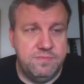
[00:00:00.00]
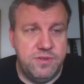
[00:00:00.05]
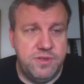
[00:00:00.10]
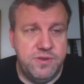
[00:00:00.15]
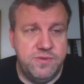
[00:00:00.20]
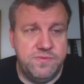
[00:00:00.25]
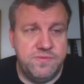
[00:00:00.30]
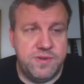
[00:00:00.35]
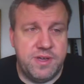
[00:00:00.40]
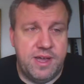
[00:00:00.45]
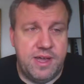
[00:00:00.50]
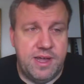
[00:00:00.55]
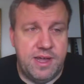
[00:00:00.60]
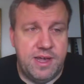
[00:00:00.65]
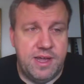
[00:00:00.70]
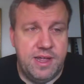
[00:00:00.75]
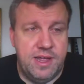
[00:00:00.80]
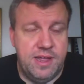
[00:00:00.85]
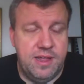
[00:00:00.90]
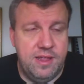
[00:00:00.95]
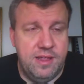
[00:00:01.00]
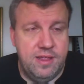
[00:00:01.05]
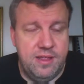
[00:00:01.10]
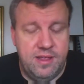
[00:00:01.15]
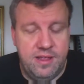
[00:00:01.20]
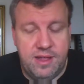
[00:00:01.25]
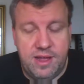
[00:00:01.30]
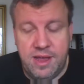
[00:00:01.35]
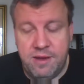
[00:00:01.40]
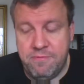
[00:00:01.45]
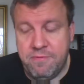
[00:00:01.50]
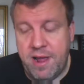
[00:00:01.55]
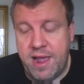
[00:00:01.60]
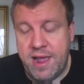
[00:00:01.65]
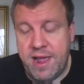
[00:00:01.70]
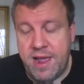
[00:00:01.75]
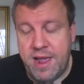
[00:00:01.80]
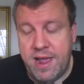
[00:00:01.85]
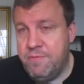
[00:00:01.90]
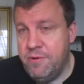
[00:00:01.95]
You've got
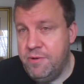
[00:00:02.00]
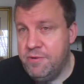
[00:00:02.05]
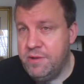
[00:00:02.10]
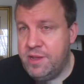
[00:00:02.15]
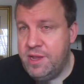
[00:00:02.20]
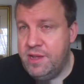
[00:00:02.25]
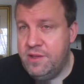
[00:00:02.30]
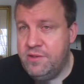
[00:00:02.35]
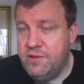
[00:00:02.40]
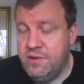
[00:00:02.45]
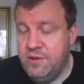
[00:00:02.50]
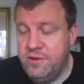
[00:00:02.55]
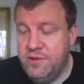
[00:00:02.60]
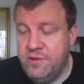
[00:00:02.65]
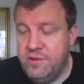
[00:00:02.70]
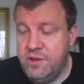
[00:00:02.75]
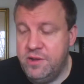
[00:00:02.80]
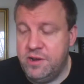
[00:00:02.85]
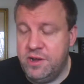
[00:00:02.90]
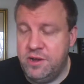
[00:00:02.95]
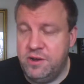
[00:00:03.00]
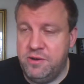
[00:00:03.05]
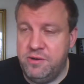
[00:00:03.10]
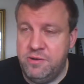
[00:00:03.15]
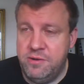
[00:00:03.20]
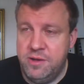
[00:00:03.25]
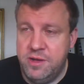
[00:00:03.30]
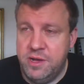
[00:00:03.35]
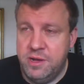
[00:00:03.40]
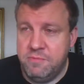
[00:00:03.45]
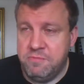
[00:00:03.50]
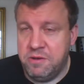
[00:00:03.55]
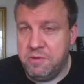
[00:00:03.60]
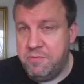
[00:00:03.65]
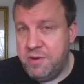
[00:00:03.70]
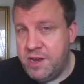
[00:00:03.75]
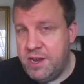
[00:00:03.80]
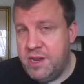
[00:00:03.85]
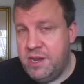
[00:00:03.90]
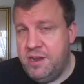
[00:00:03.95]
Iraqi protesters, you know, we
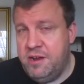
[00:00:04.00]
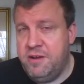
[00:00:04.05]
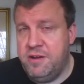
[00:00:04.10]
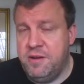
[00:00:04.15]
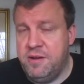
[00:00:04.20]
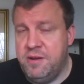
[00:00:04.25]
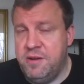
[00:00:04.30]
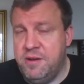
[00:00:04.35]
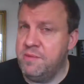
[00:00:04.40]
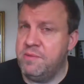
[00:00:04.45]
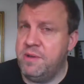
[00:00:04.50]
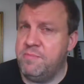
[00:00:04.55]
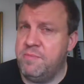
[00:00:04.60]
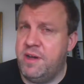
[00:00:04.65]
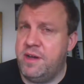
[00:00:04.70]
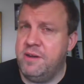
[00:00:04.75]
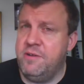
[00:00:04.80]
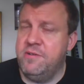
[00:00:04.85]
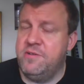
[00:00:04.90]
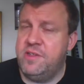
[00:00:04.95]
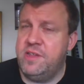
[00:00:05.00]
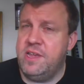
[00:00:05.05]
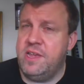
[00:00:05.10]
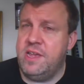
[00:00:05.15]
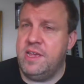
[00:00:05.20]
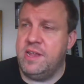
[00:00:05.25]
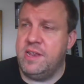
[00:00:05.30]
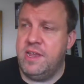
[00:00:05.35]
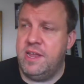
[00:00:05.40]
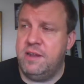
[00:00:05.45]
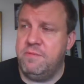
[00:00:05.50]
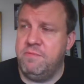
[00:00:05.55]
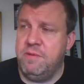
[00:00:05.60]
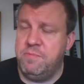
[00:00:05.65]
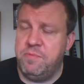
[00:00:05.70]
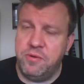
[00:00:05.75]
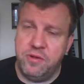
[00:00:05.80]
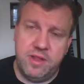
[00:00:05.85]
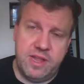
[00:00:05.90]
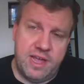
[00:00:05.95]
went in there to bring them democracy, and then we
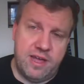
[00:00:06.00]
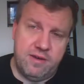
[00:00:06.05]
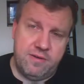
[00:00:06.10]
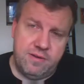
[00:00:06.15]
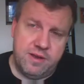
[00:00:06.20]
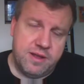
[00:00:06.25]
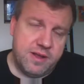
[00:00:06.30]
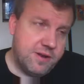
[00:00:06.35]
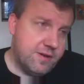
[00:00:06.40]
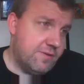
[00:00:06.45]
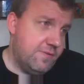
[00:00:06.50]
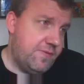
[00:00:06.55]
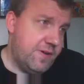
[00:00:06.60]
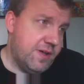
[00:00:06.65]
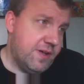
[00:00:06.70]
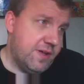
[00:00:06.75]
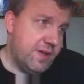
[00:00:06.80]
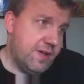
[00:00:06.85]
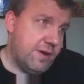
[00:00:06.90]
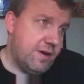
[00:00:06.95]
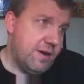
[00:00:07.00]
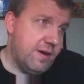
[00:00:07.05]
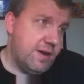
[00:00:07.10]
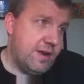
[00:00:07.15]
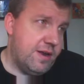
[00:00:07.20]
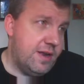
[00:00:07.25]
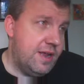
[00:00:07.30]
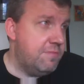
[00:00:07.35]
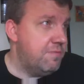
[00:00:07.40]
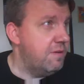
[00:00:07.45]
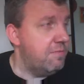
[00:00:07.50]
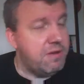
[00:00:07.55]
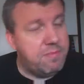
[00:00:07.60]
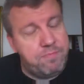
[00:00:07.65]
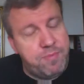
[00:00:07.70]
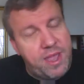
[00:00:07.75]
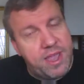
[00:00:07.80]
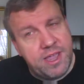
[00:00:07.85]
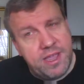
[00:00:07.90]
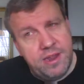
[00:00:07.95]
pulled out, and the country fell apart, and then we
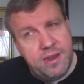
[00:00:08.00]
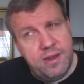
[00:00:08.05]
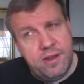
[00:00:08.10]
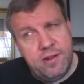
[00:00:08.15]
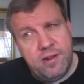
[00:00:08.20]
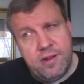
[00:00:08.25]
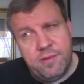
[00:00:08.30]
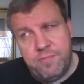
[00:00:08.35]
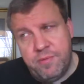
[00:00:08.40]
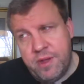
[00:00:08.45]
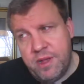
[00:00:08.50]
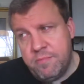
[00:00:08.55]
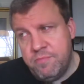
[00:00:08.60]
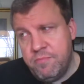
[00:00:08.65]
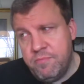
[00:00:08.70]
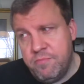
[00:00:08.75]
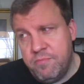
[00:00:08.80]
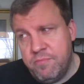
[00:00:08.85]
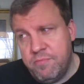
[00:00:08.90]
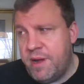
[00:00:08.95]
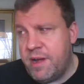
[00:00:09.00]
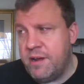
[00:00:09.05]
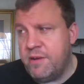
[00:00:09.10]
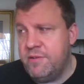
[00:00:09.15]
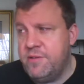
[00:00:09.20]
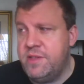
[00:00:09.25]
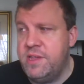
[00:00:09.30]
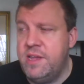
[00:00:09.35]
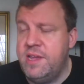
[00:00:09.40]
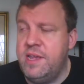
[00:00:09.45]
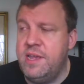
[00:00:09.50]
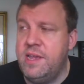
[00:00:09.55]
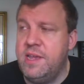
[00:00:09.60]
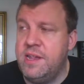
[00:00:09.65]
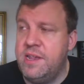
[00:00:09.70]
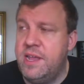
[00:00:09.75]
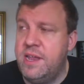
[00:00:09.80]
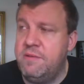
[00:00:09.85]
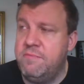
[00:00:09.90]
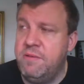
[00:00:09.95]
went back in there to bring them more democracy,
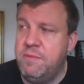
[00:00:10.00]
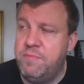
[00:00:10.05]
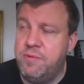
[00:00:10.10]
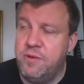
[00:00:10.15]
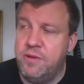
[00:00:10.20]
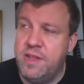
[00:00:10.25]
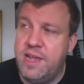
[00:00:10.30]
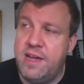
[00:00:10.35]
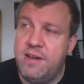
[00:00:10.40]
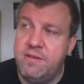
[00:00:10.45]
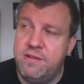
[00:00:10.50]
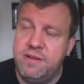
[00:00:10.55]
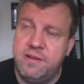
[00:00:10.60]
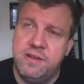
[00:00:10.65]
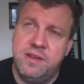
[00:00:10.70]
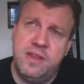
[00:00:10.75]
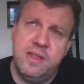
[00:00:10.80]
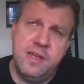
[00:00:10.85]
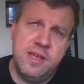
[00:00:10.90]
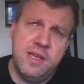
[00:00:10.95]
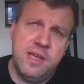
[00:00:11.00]
and then we pulled out, and...